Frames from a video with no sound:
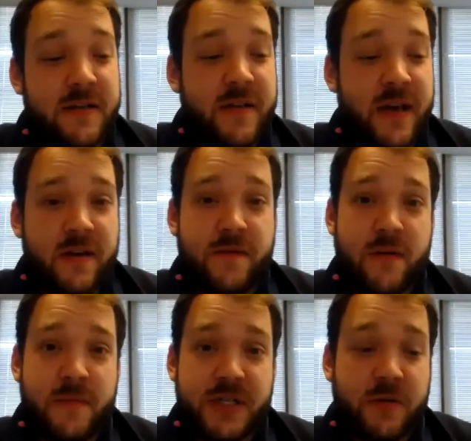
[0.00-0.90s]
thank you very
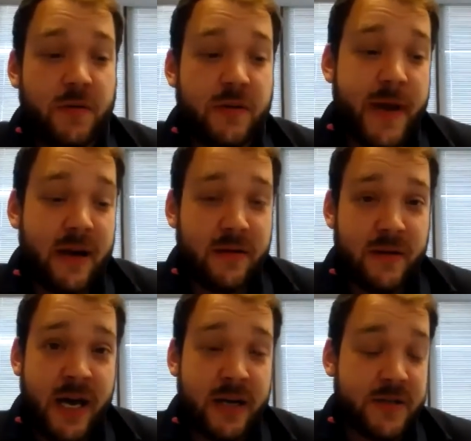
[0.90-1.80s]
much to all the panel,
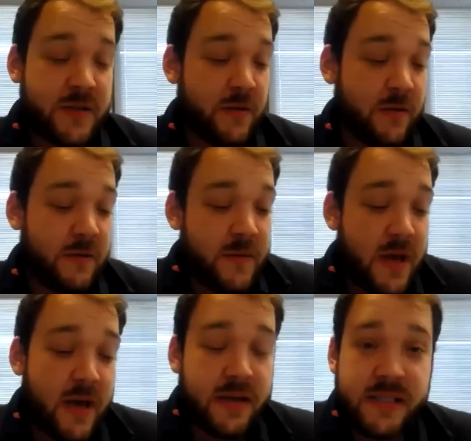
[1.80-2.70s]
to
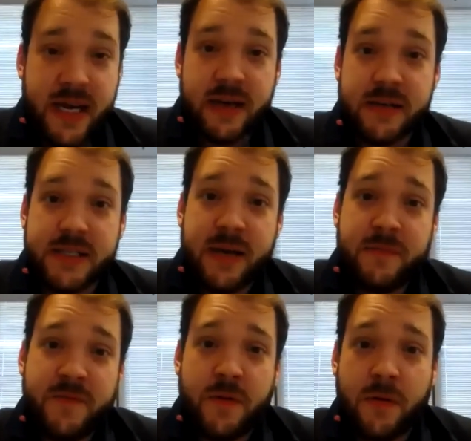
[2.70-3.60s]
Dan and Deb
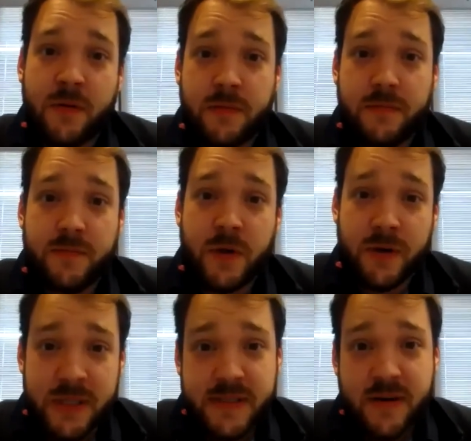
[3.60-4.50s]
for your
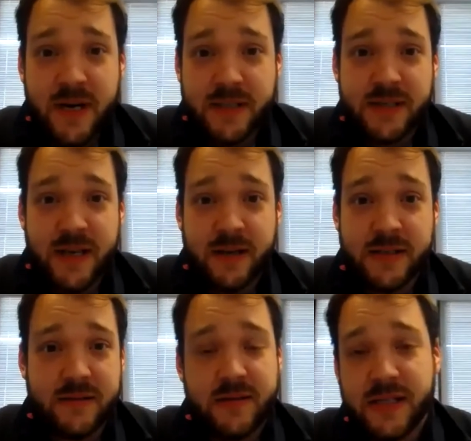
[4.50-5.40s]
insights, and
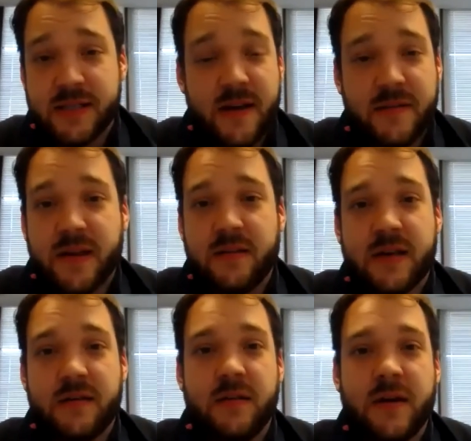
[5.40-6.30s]
there's nothing
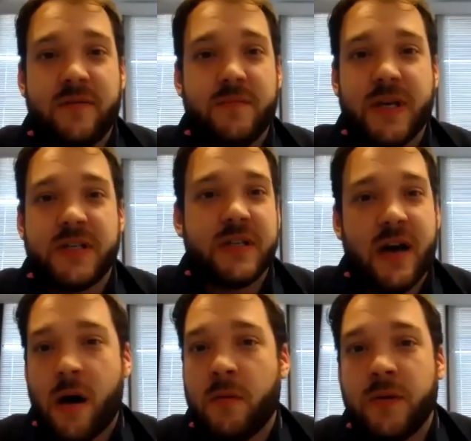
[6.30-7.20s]
that you had mentioned that
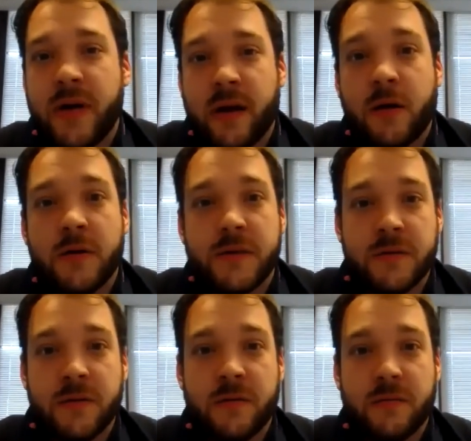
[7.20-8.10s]
I wouldn't echo
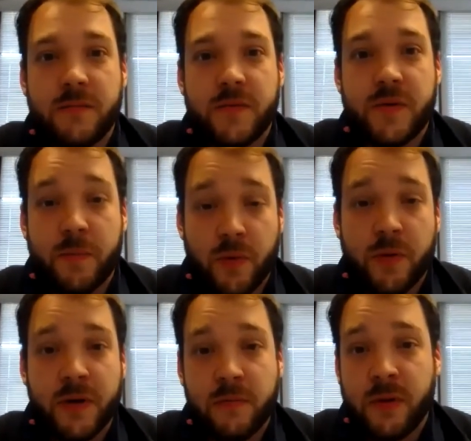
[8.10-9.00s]
to the broader
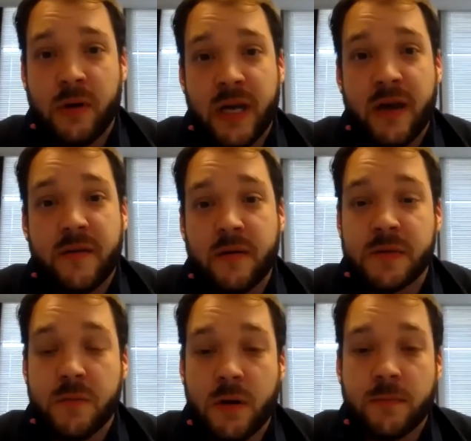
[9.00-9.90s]
community out there as well.